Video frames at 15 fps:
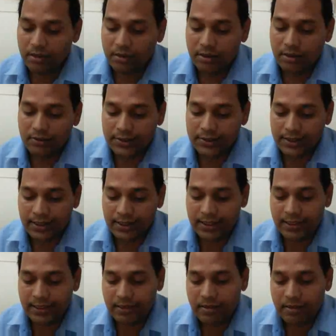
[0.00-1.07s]
Now see
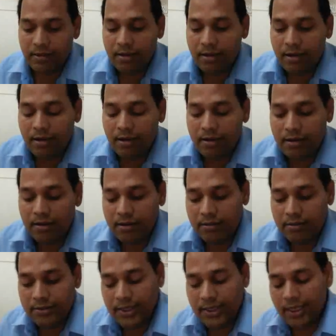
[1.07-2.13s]
here,
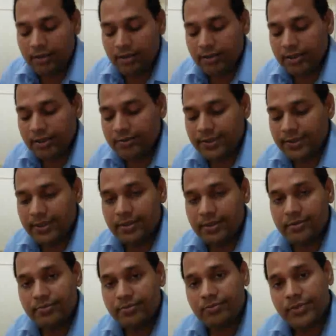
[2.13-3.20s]
we have
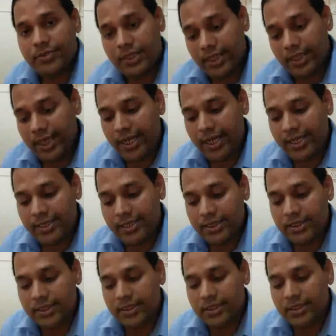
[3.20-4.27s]
given k is
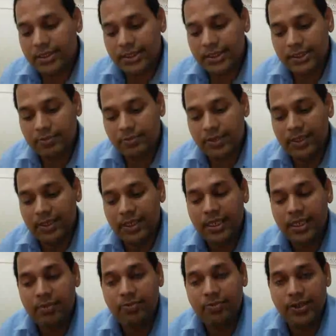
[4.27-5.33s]
a
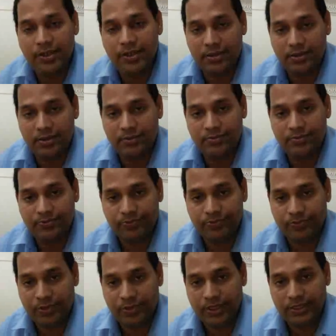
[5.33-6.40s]
splitting field.
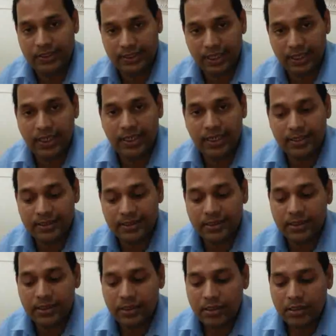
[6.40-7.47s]
K is a
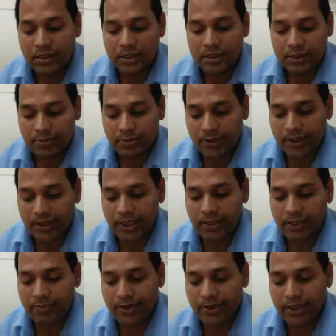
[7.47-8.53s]
splitting
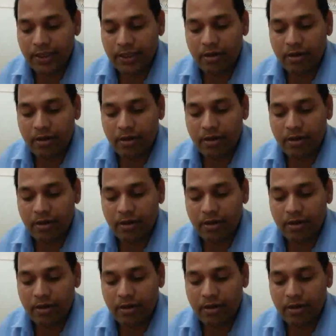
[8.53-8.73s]
field